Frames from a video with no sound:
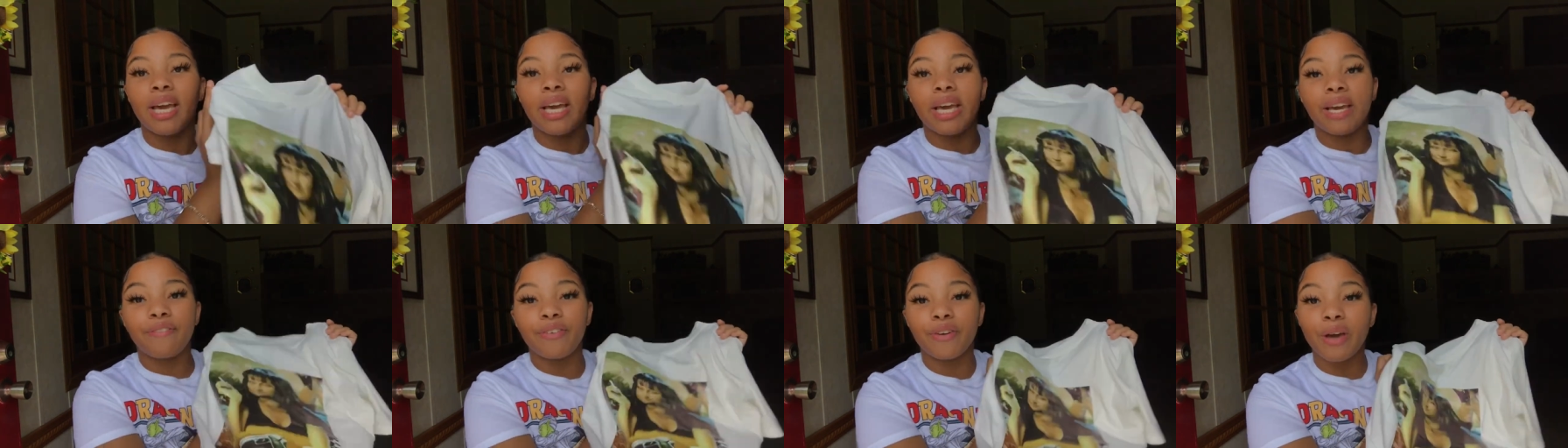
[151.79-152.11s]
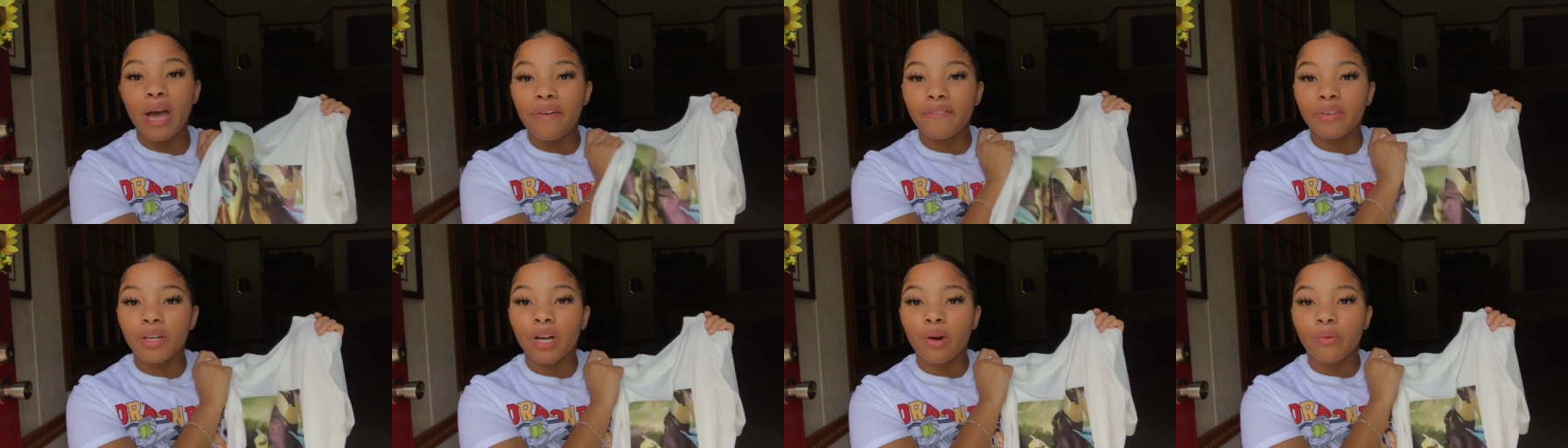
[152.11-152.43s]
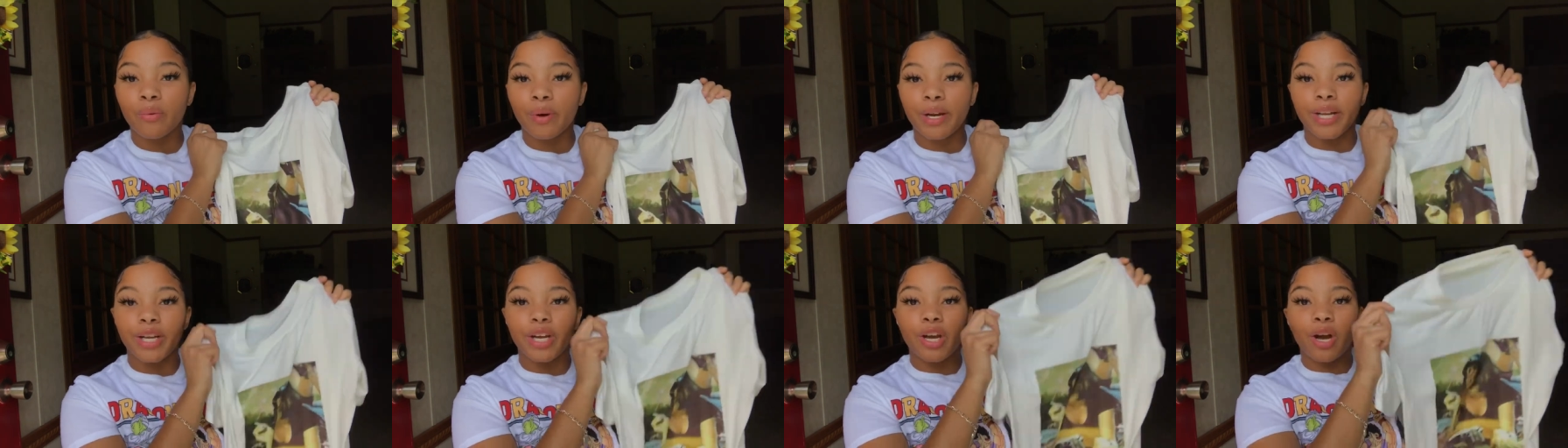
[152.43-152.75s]
If you haven't
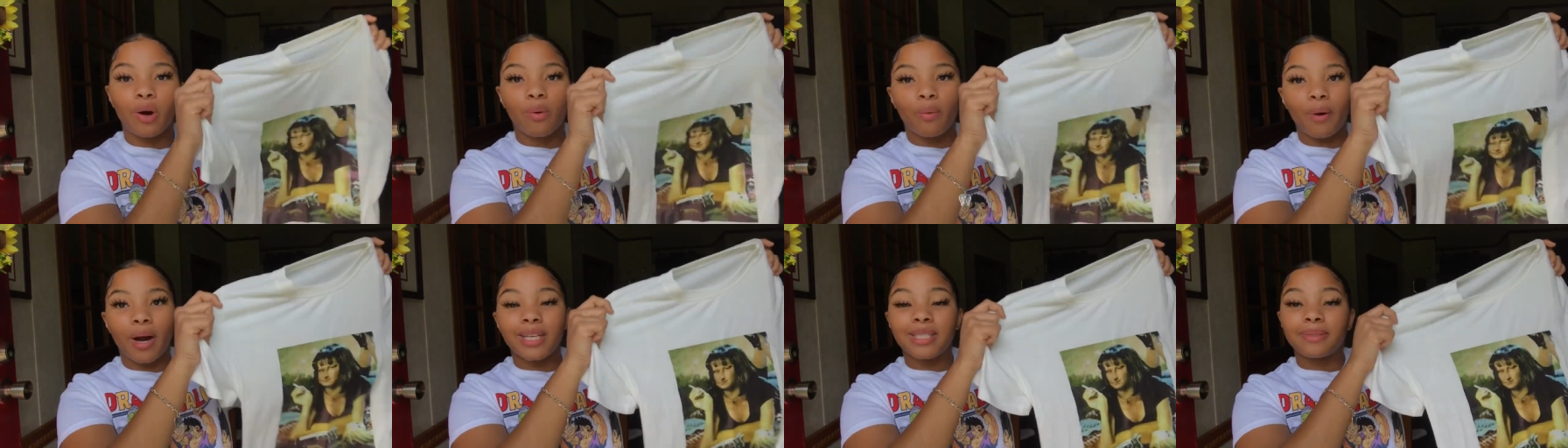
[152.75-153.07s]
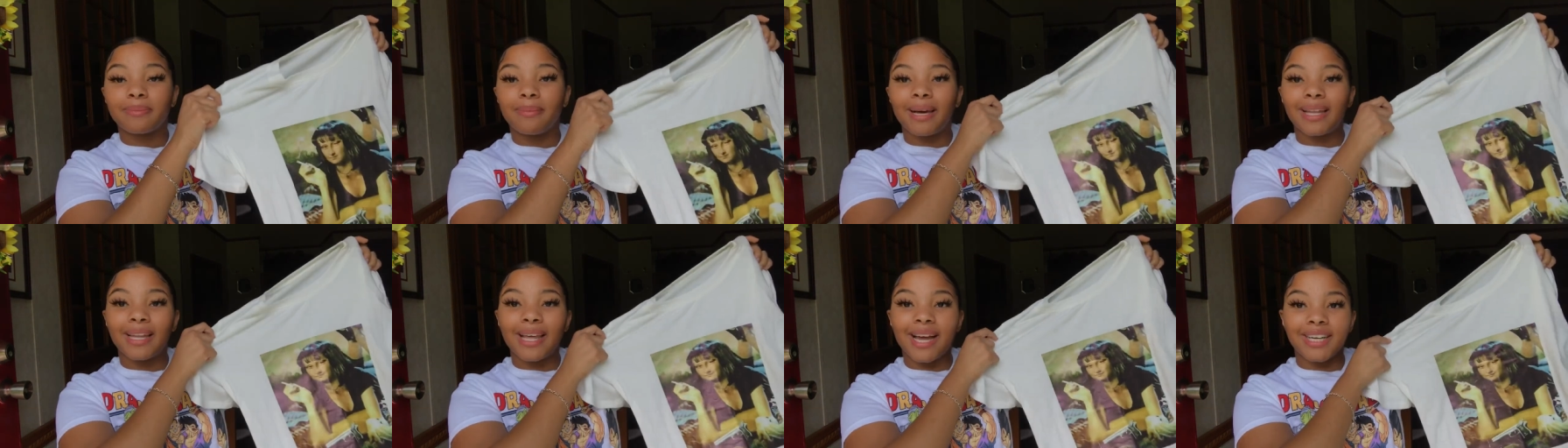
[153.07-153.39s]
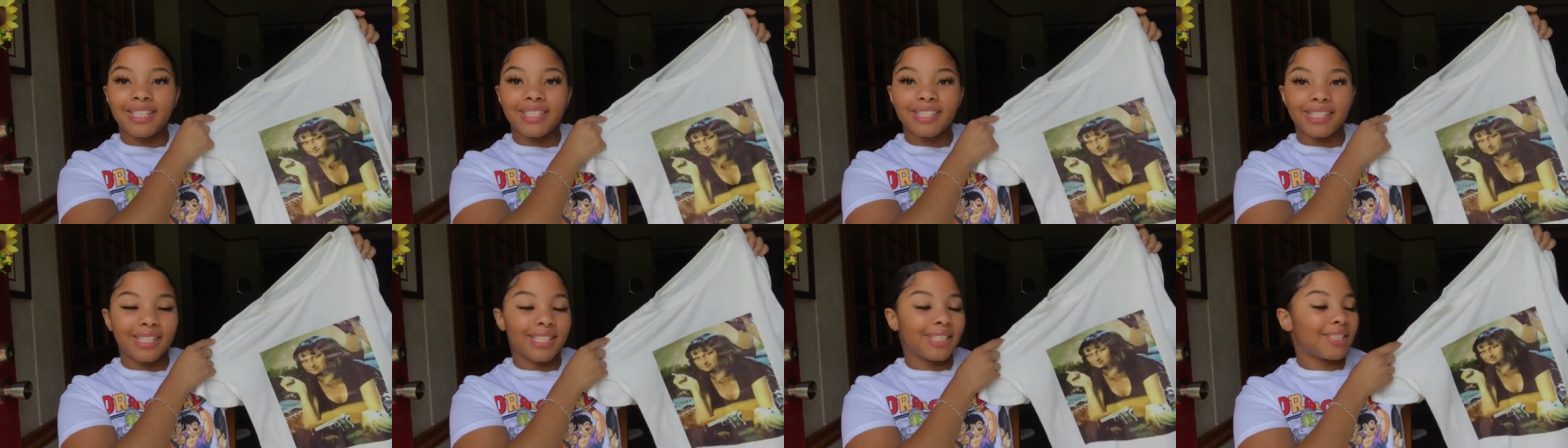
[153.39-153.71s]
already, go watch my
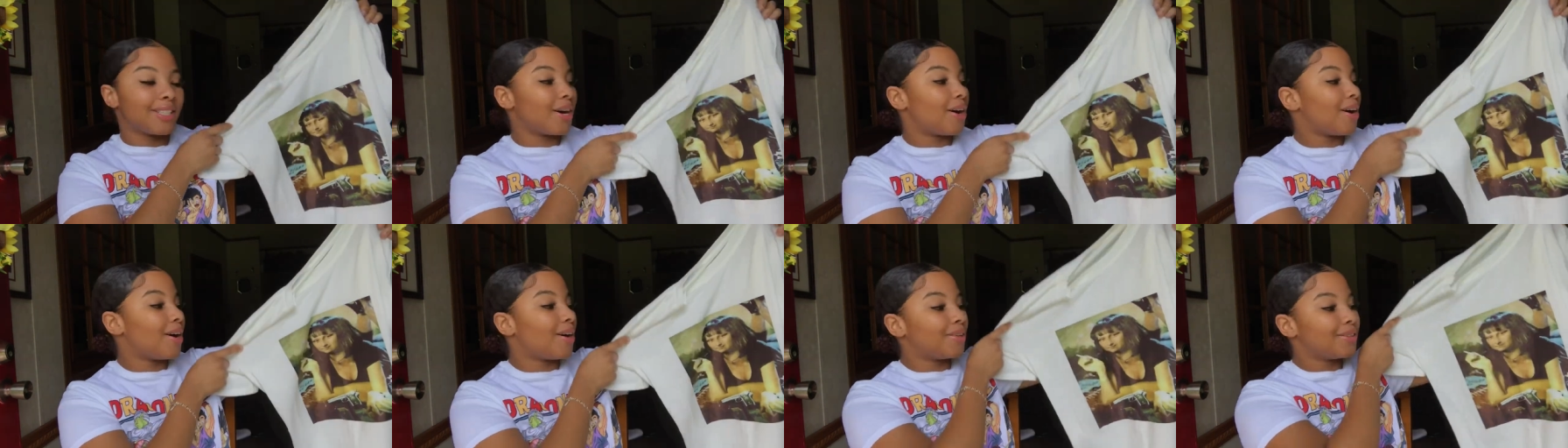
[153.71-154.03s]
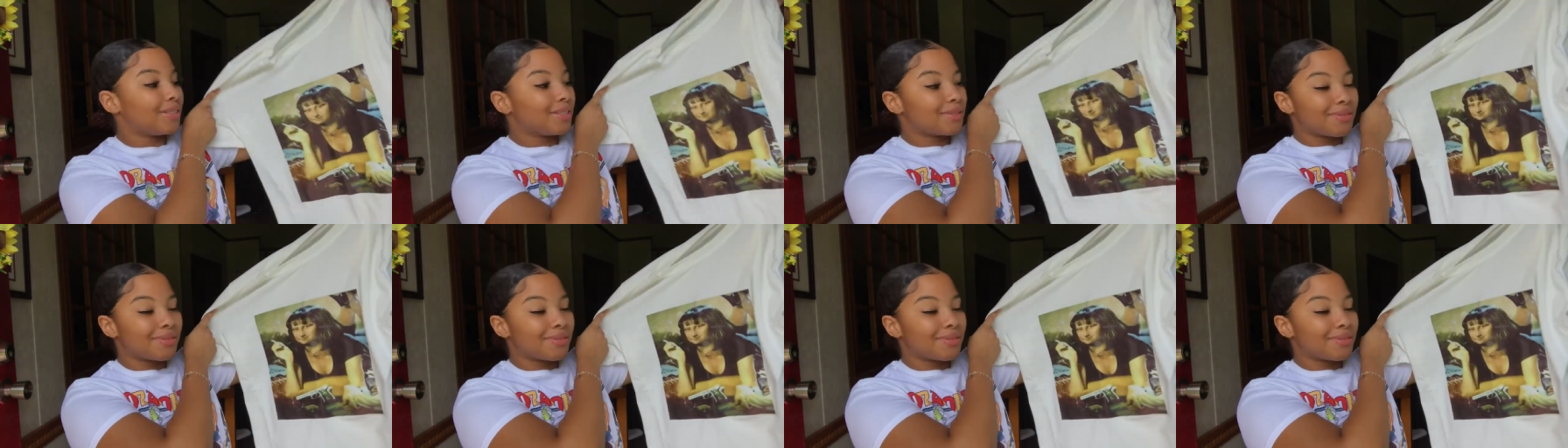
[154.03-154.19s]
last Shein haul.